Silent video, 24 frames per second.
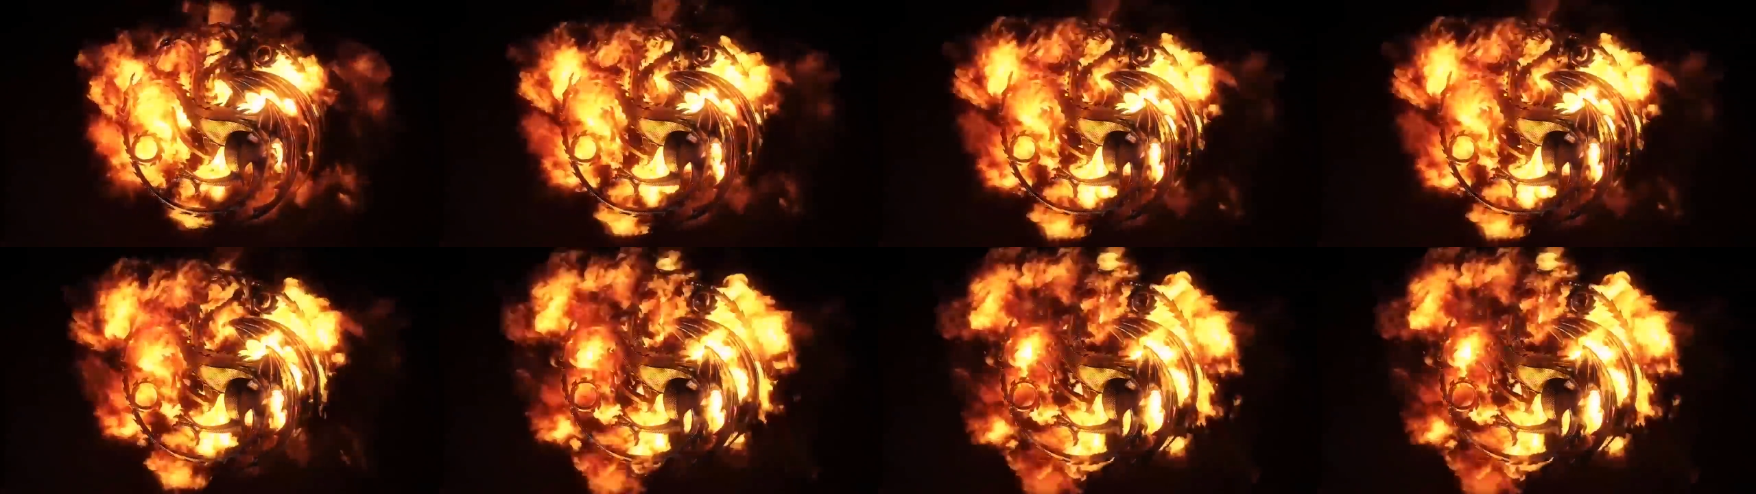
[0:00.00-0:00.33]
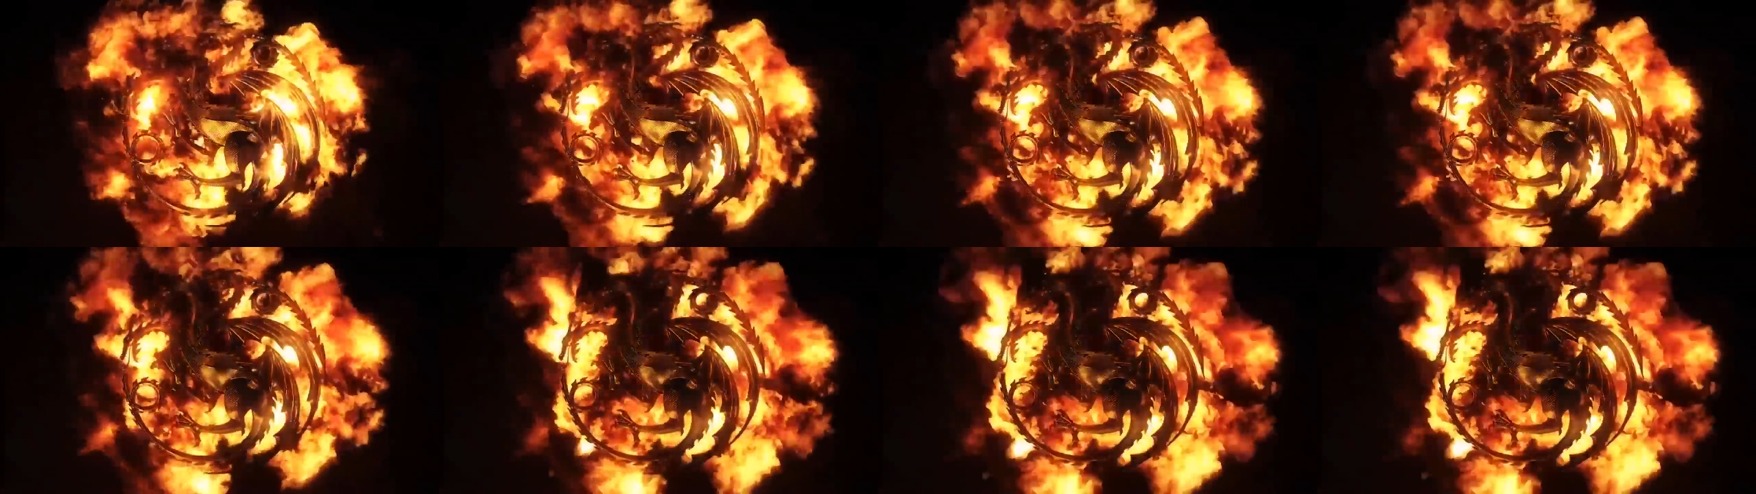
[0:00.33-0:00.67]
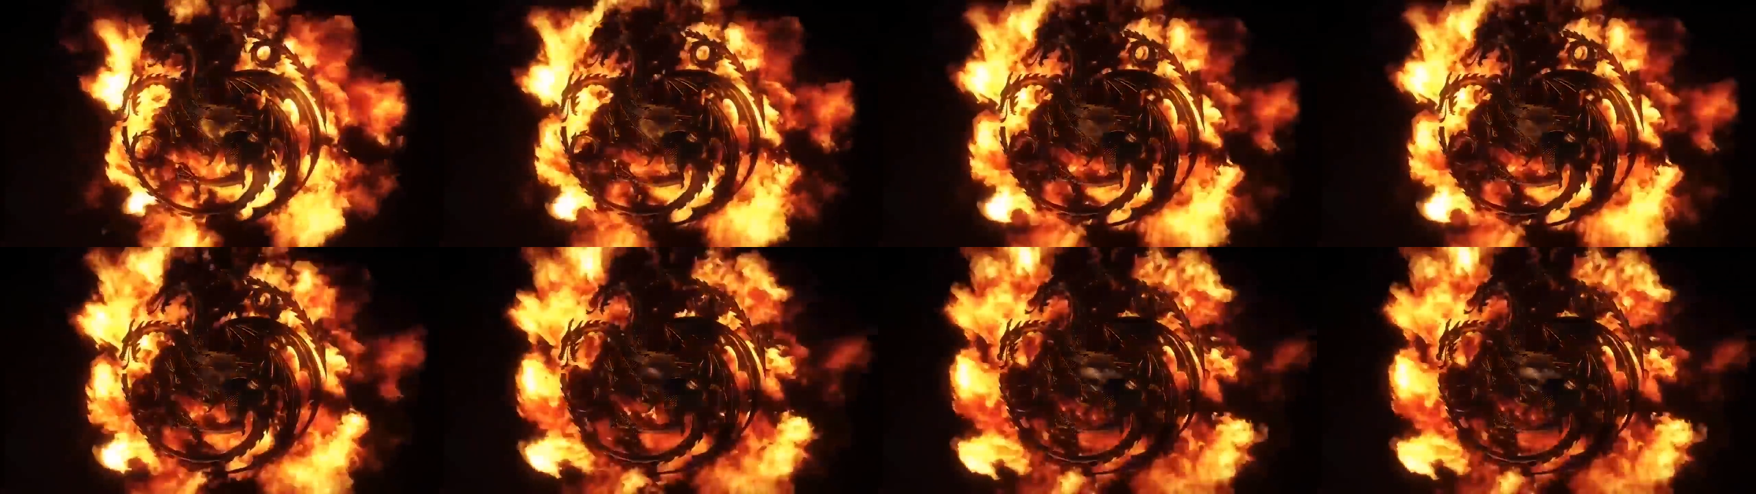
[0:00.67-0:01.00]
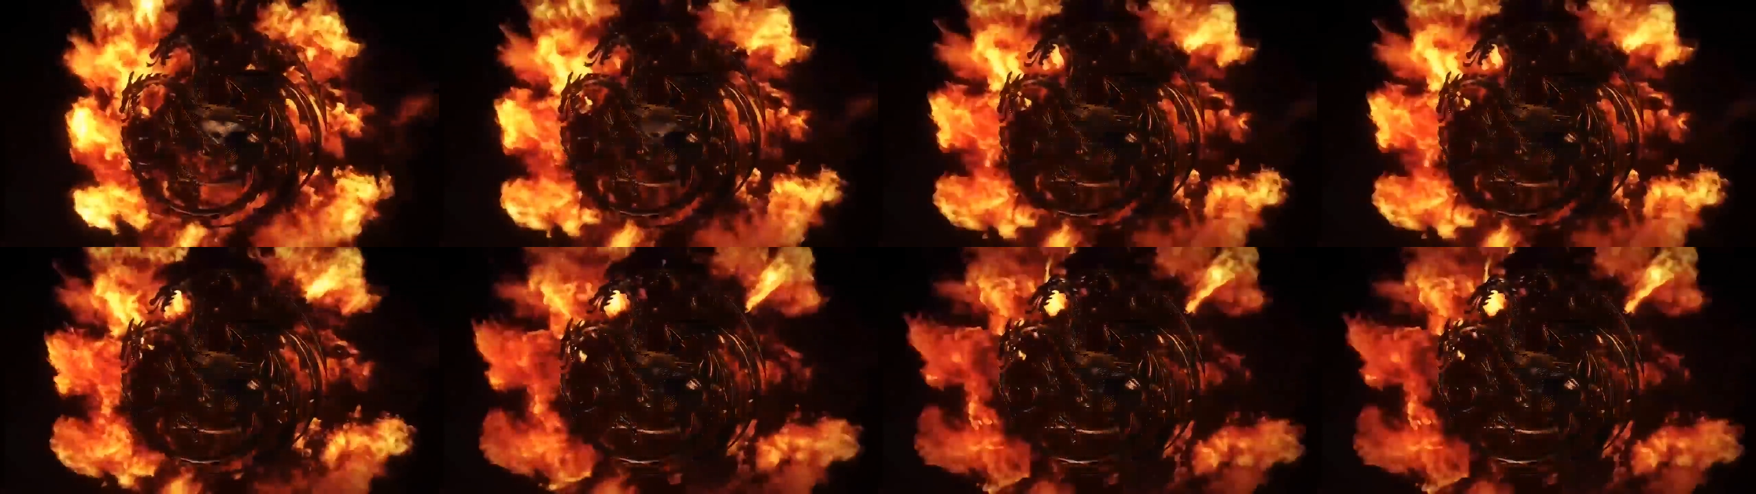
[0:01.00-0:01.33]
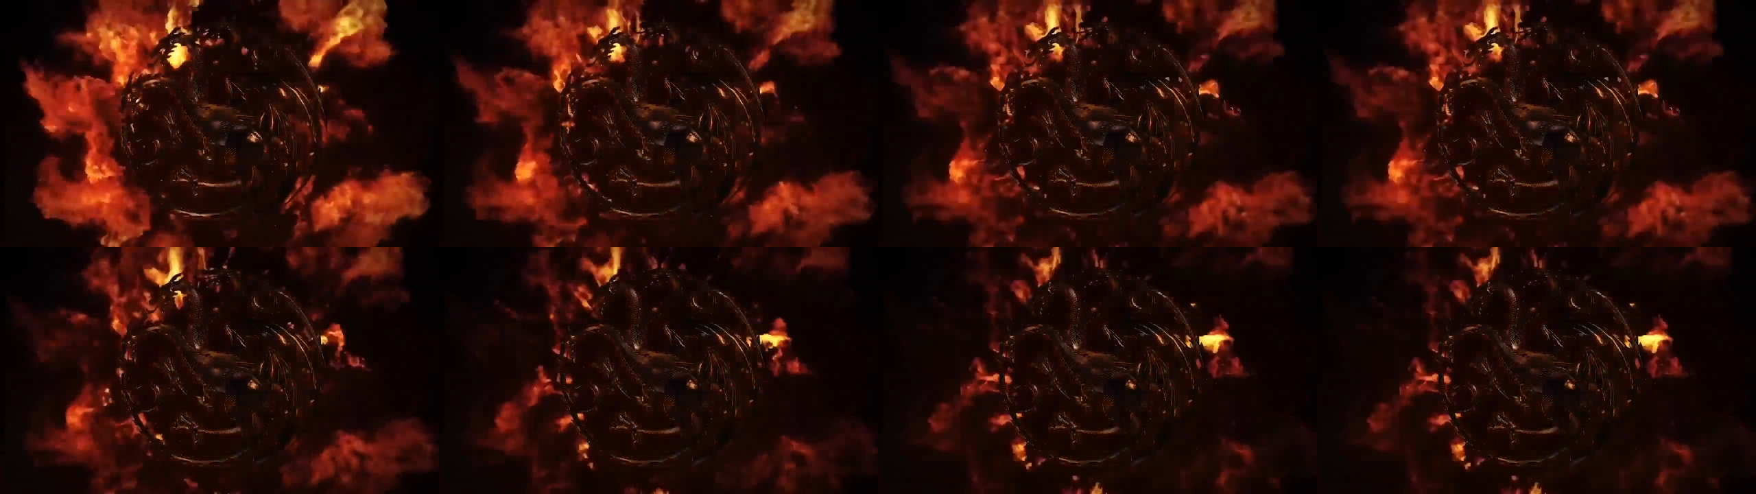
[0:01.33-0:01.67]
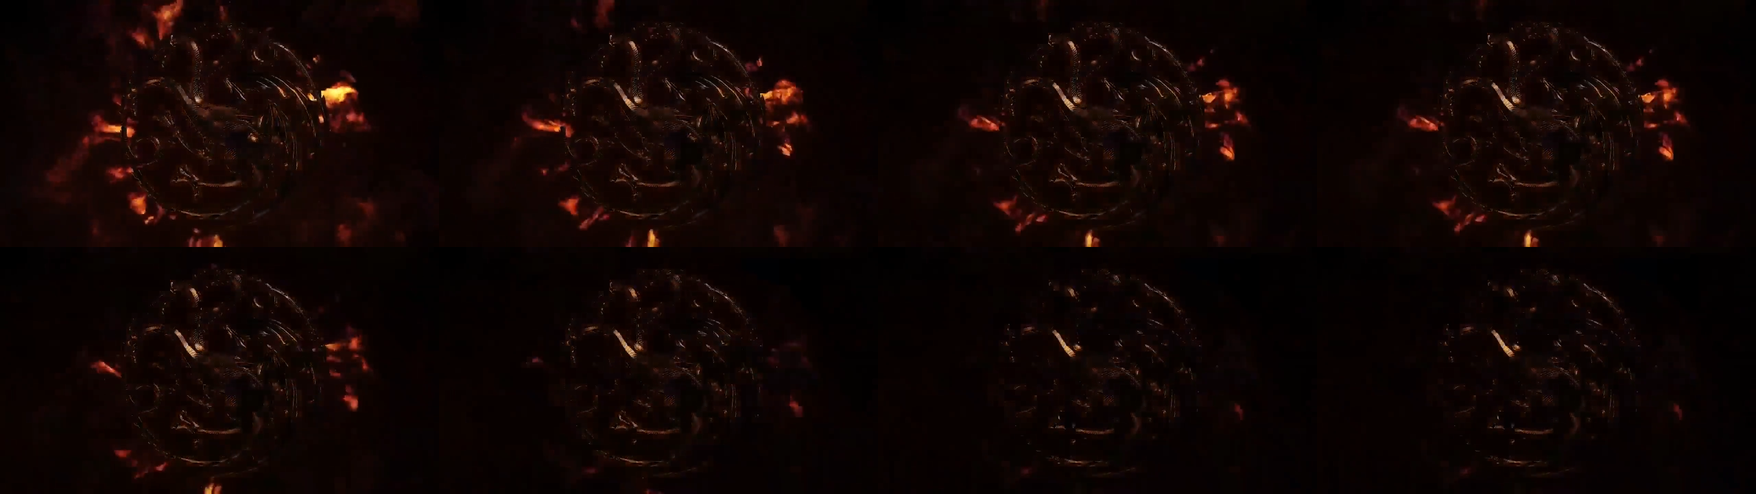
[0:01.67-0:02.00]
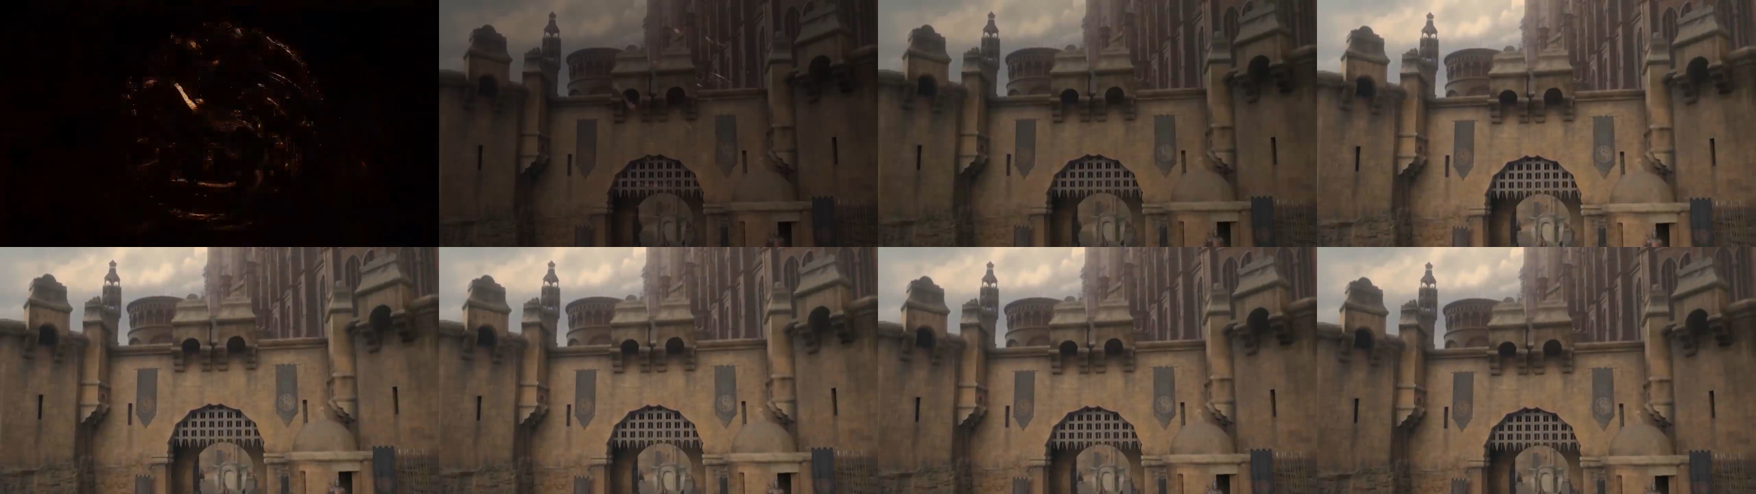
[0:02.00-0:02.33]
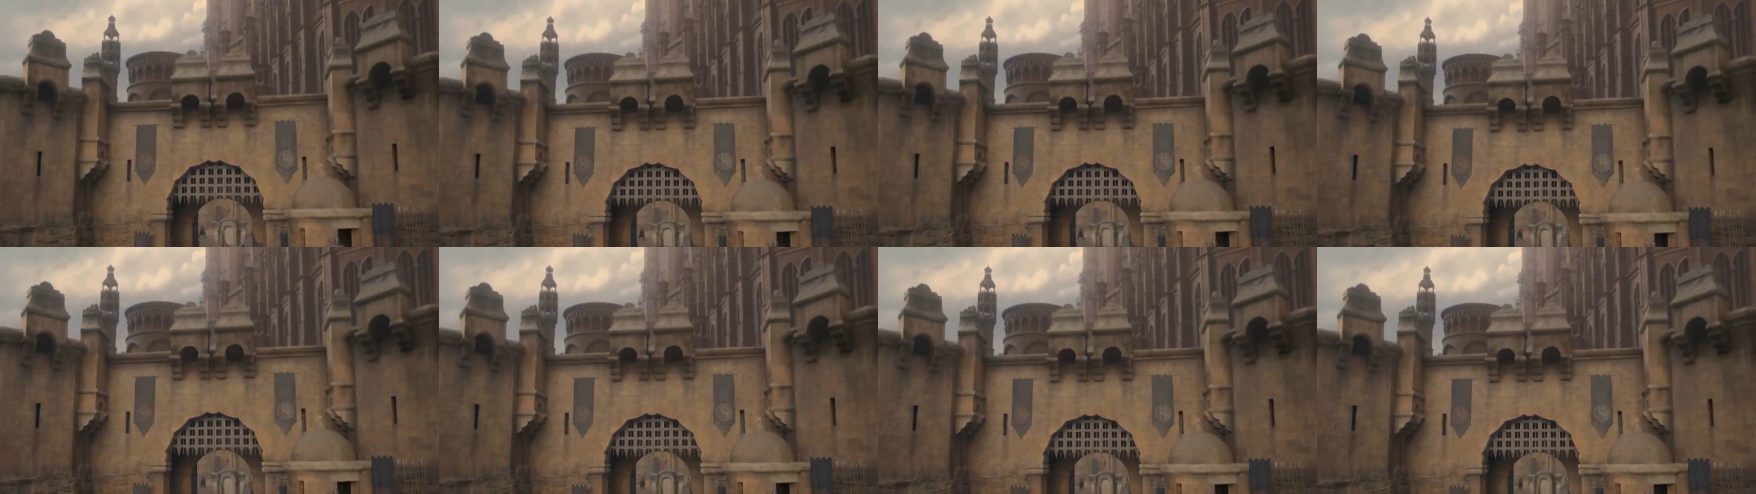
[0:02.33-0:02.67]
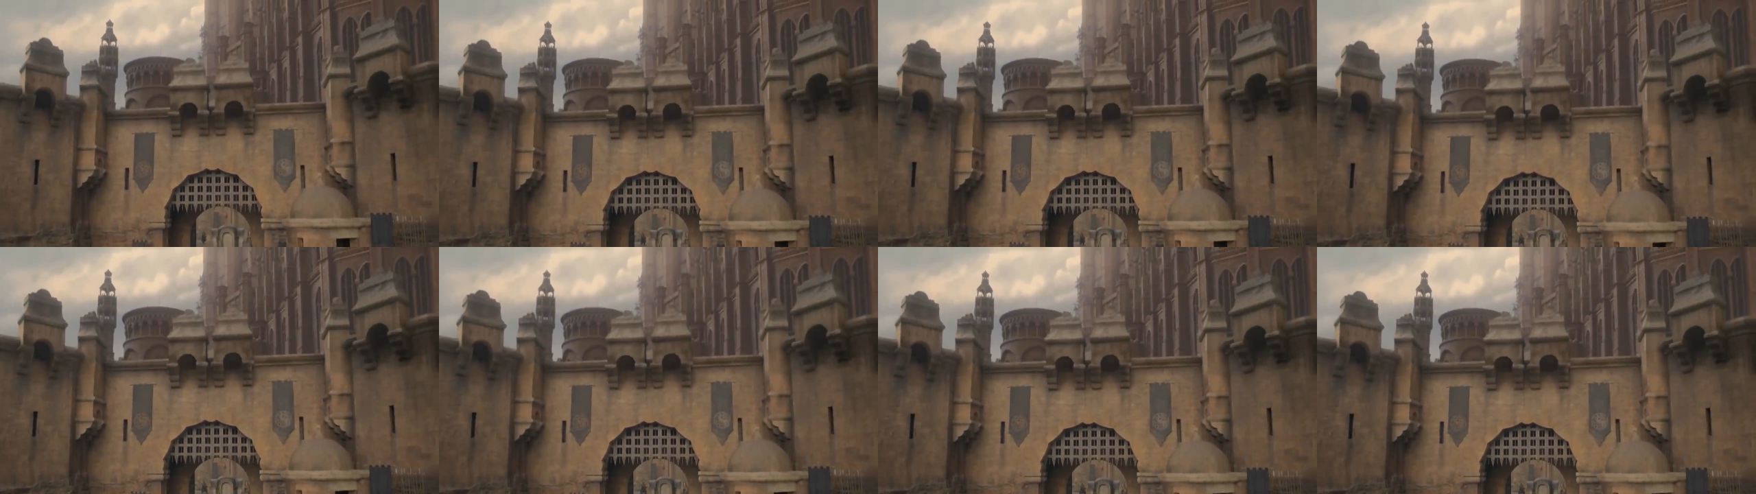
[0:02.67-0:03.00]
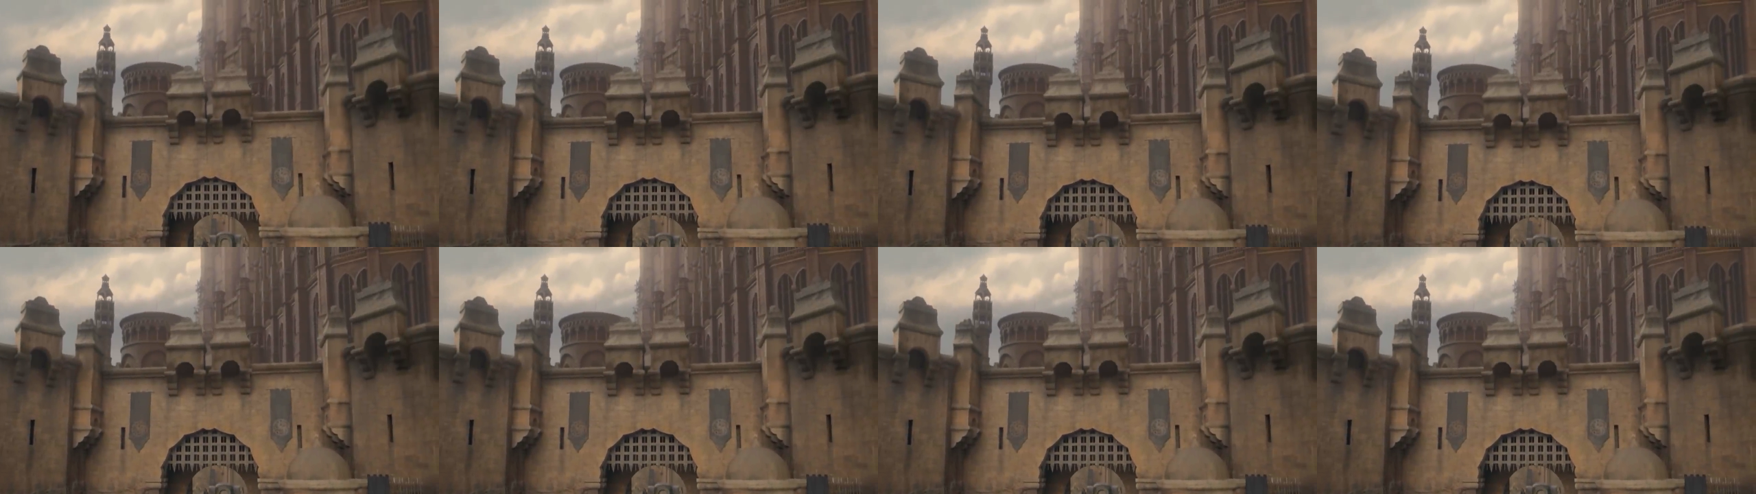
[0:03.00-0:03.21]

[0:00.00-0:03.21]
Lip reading: [unreadable: no face in view]